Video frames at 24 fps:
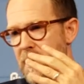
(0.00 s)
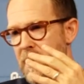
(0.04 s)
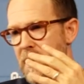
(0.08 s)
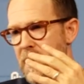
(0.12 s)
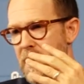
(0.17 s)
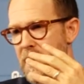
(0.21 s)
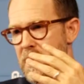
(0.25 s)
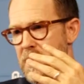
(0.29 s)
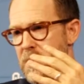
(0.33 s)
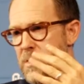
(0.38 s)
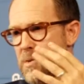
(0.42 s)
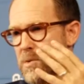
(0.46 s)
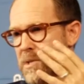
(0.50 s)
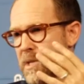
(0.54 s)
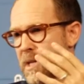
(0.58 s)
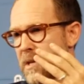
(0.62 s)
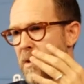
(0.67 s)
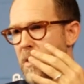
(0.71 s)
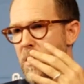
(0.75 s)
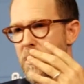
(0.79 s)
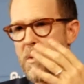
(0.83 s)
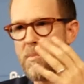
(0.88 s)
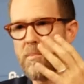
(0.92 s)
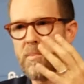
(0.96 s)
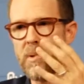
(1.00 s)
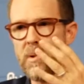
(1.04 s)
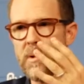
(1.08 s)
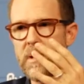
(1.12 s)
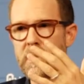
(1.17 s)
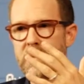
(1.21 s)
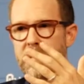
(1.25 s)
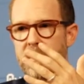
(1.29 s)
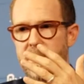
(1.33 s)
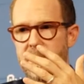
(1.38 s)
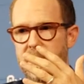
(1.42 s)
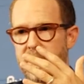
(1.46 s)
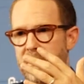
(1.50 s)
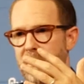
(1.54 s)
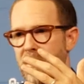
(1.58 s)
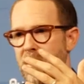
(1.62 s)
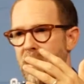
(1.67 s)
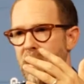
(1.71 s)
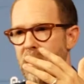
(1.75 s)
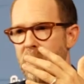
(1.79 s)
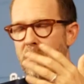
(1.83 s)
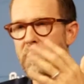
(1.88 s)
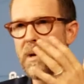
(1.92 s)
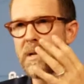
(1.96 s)
using all the bullets
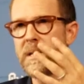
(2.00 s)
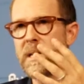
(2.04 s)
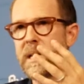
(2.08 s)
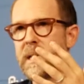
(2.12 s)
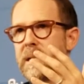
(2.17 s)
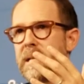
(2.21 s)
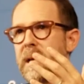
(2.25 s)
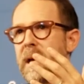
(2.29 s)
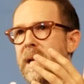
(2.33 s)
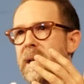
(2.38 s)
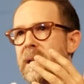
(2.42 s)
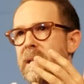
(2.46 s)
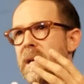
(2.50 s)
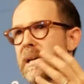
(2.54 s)
on Monday night